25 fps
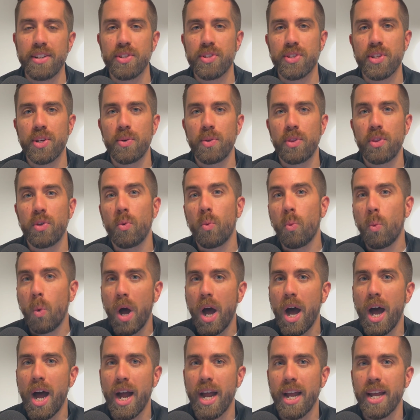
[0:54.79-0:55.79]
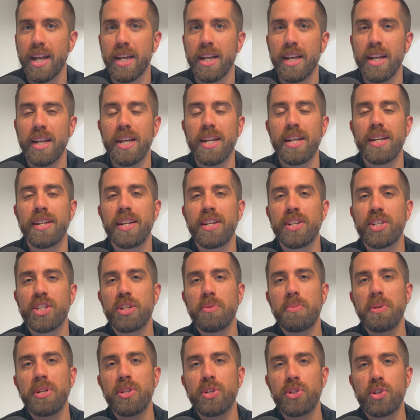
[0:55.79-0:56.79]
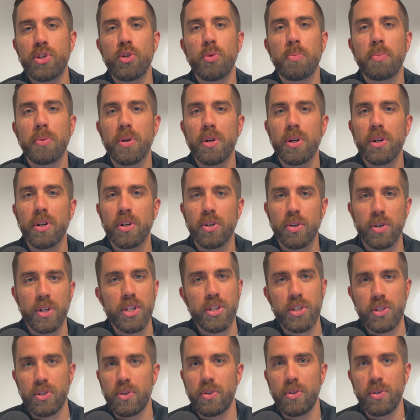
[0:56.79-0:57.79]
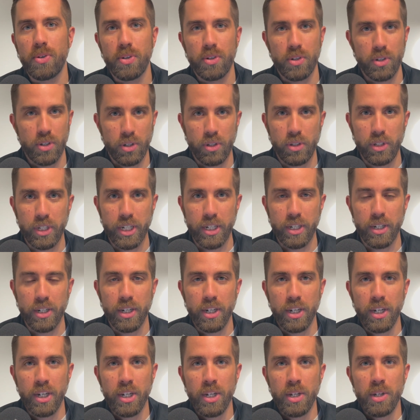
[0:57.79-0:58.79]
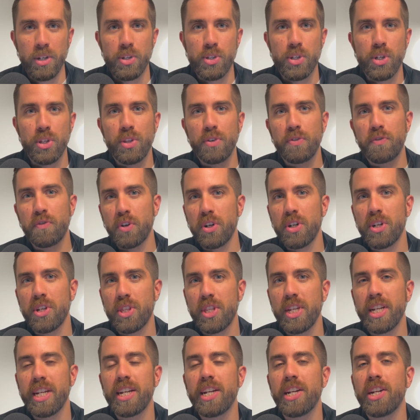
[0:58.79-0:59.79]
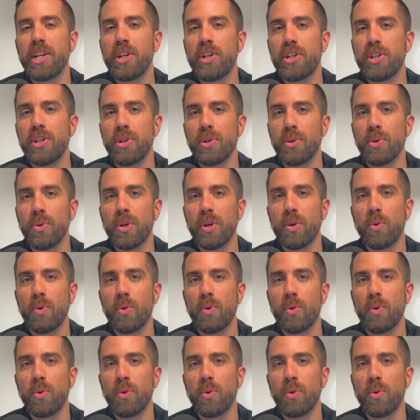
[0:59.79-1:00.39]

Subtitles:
So the why needs to be super crystal clear. So the first thing you need to do